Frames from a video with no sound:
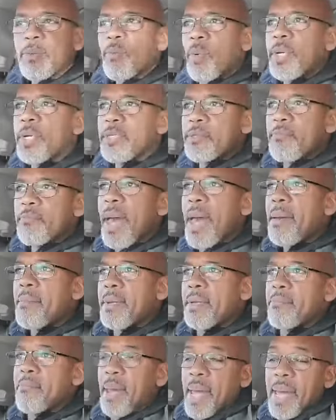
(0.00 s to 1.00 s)
What is
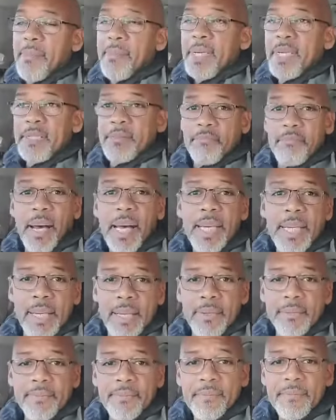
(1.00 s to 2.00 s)
mammon? Mammon is
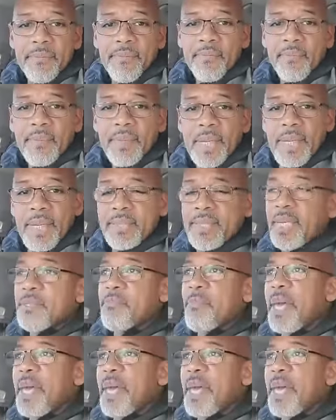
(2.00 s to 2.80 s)
money. It says,